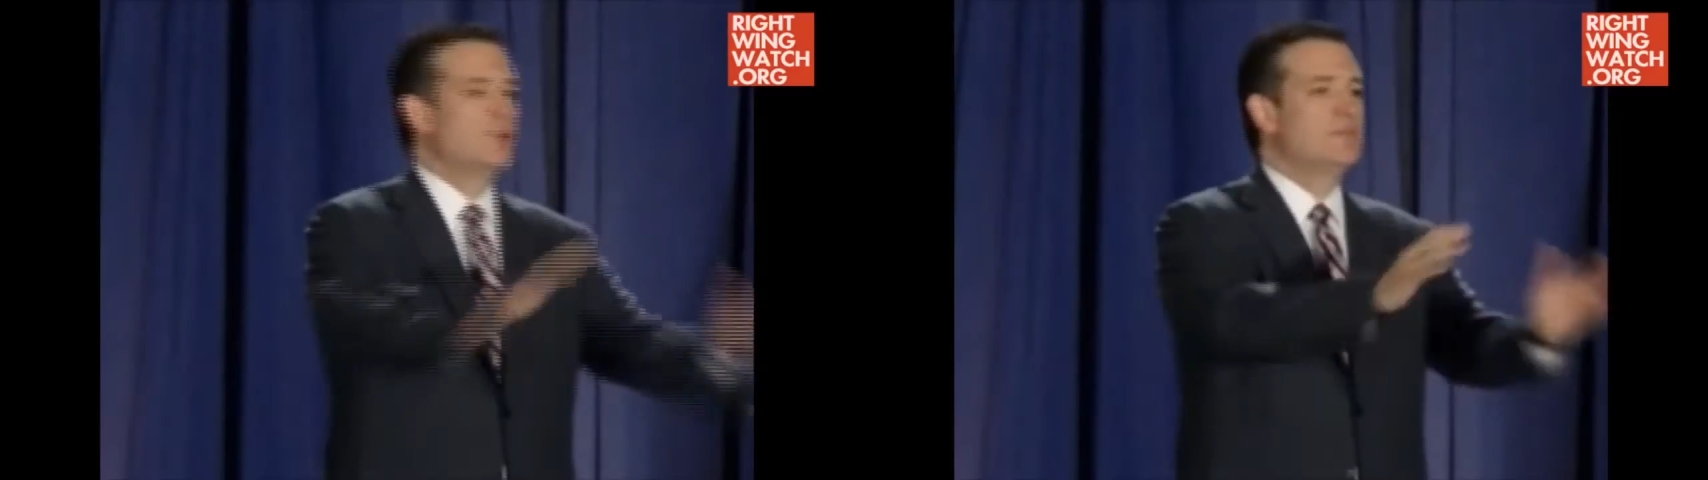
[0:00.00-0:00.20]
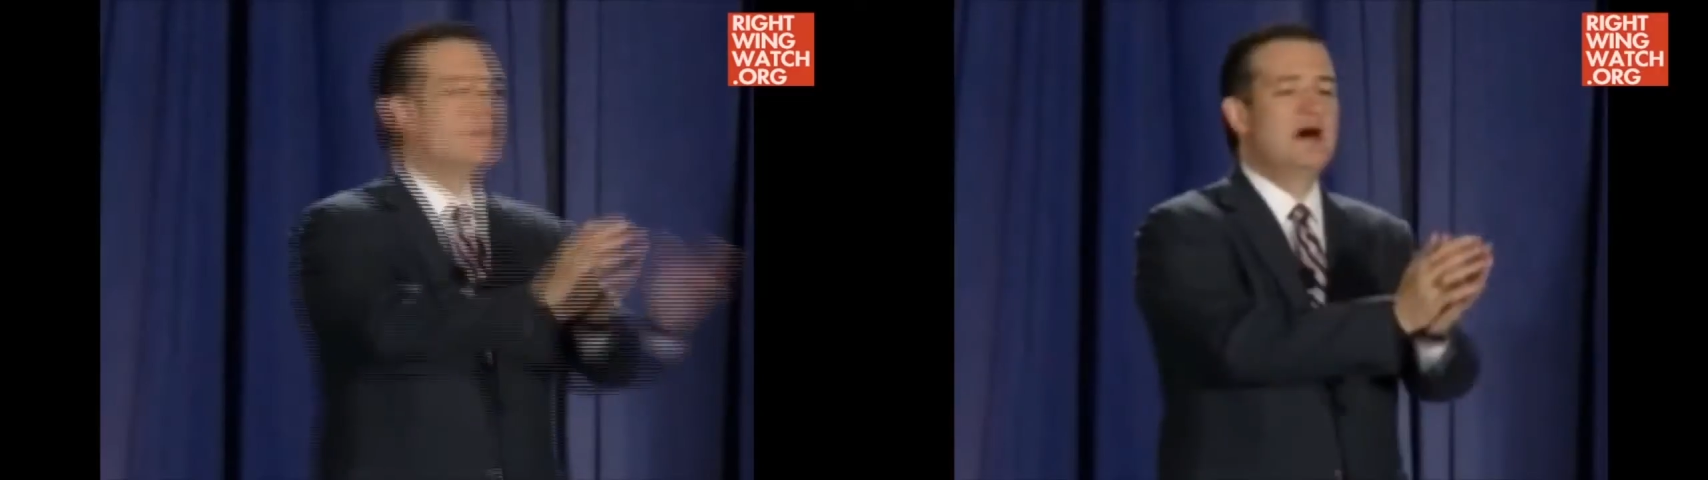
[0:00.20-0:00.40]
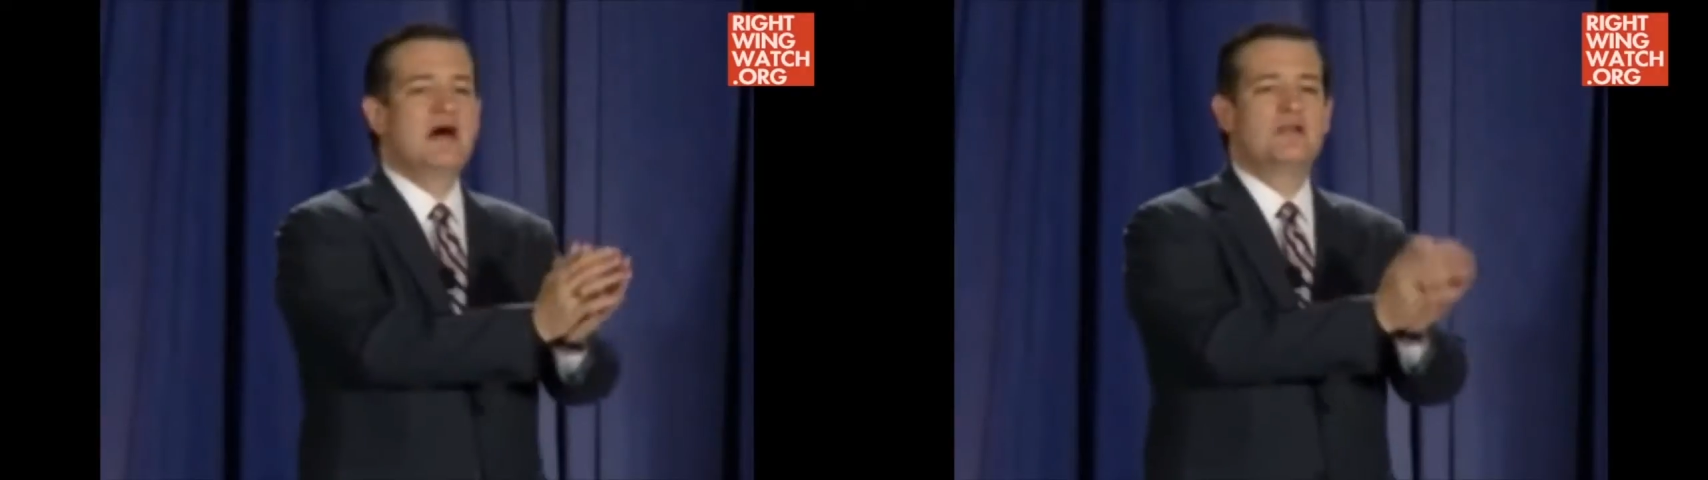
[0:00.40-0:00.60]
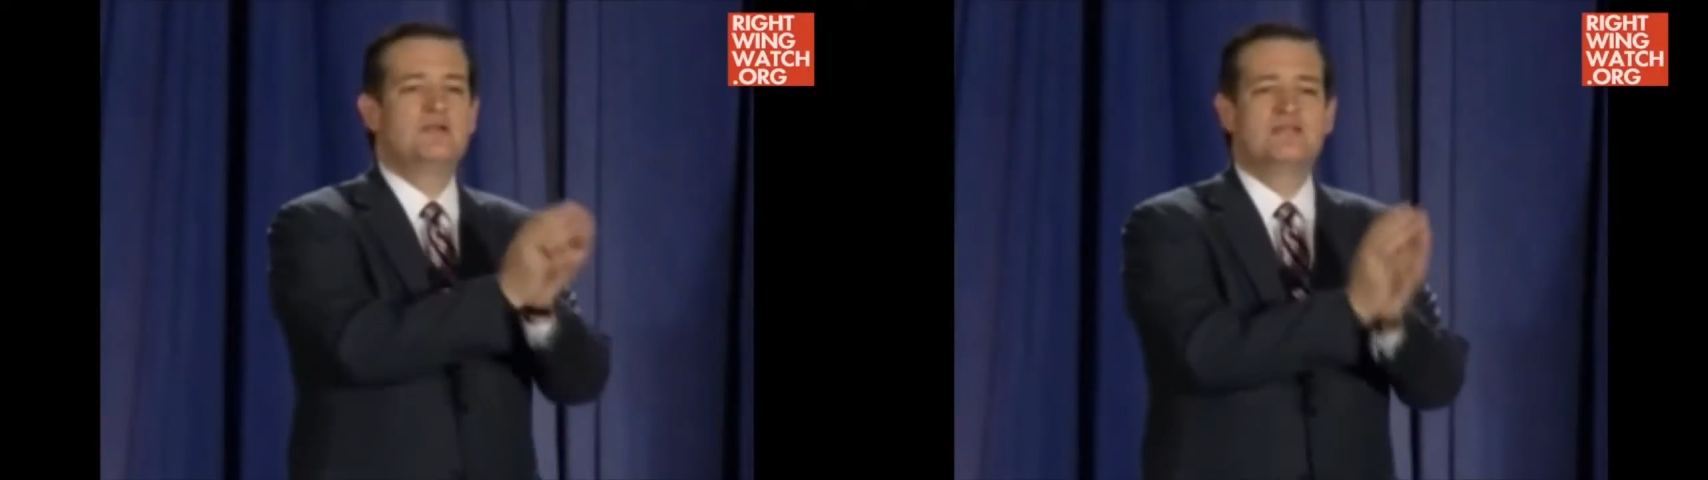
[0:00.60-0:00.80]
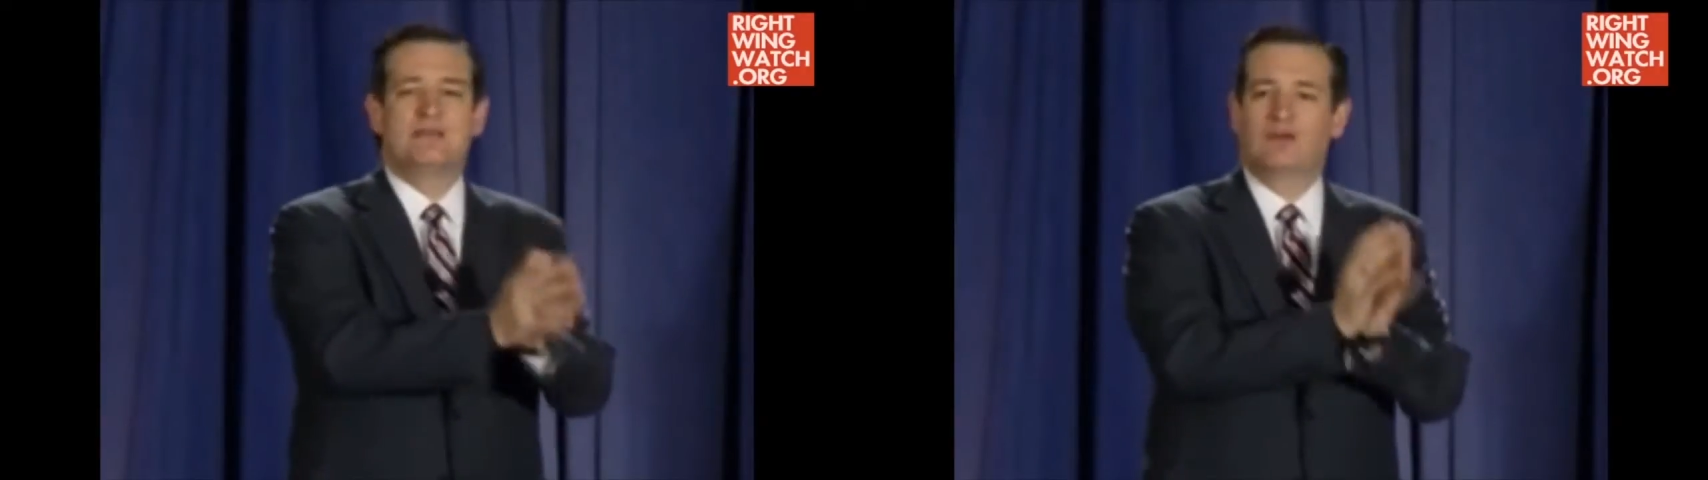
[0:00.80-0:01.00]
The modern
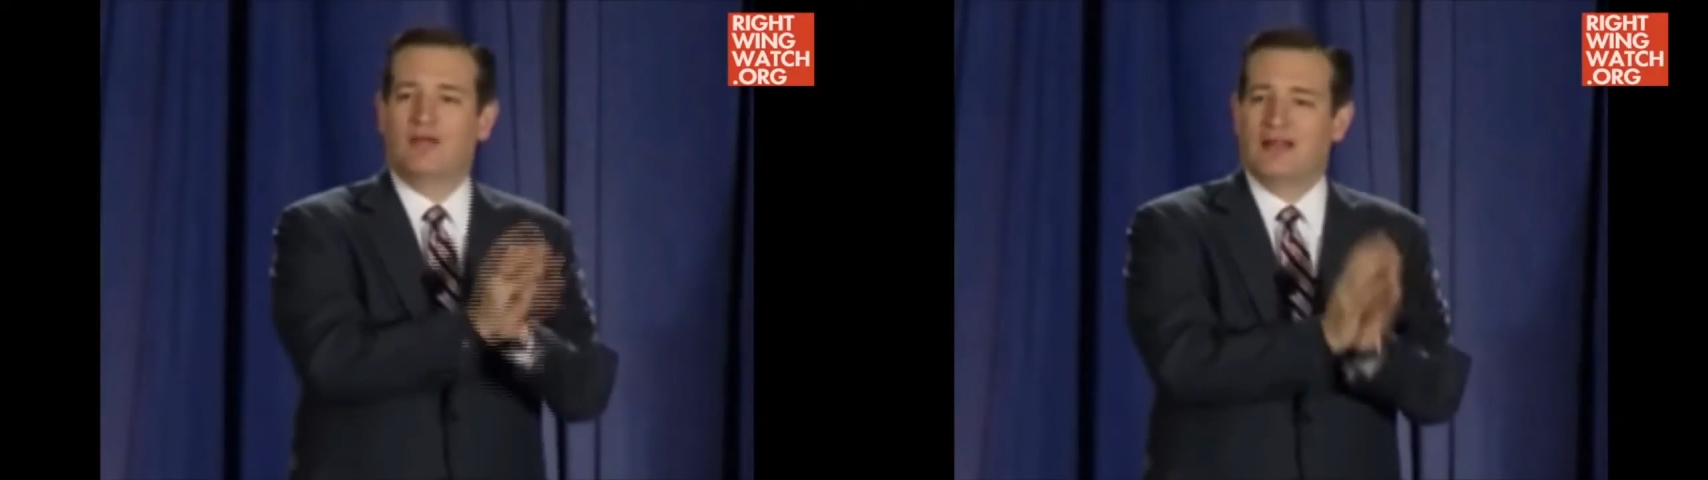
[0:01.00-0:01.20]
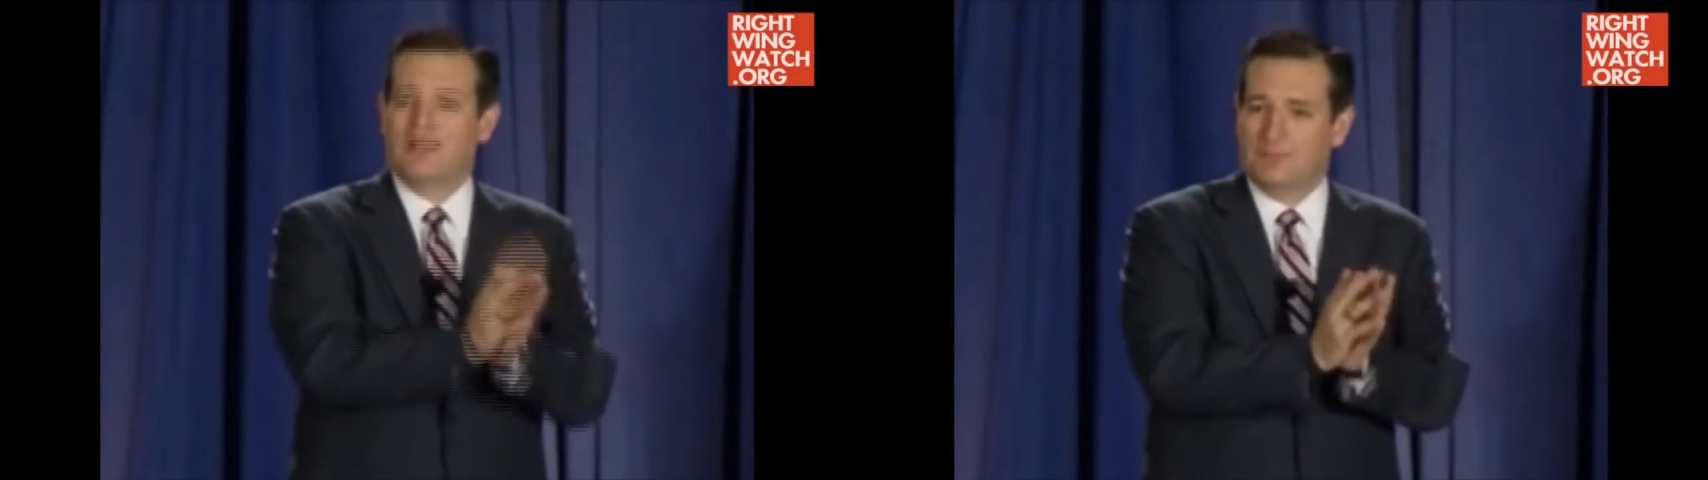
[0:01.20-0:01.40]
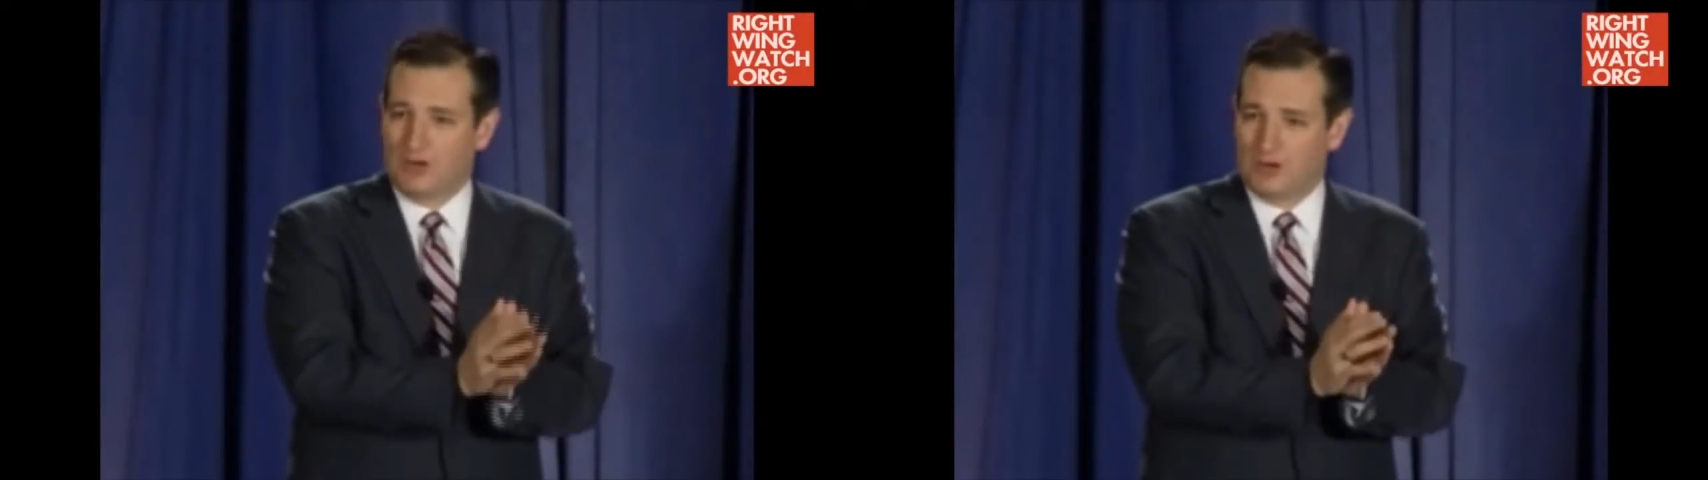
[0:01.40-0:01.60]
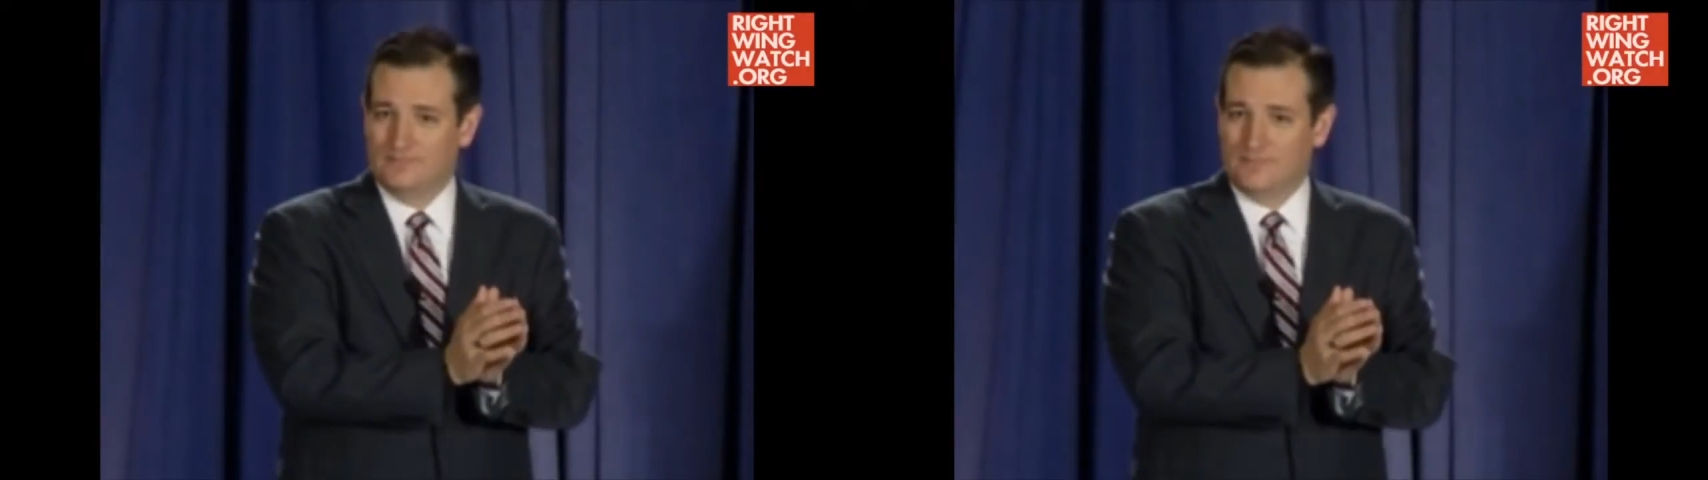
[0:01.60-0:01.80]
Democratic Party